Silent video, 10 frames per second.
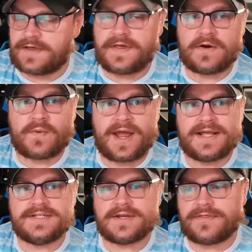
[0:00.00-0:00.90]
I think
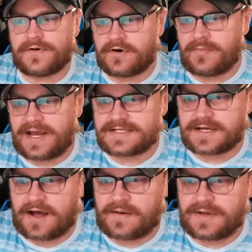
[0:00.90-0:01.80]
red's third
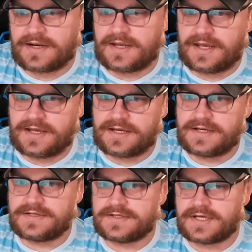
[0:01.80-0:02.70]
best common
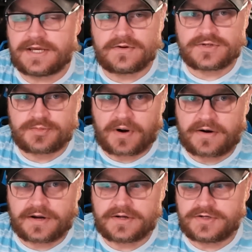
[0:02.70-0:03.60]
is Kindle
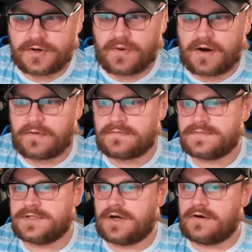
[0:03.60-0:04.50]
Spark Duo.
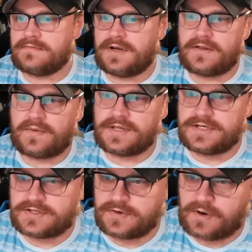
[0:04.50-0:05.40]
So another one of
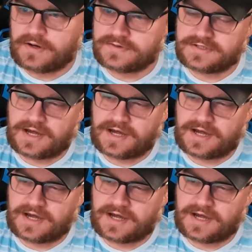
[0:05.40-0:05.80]
these duos.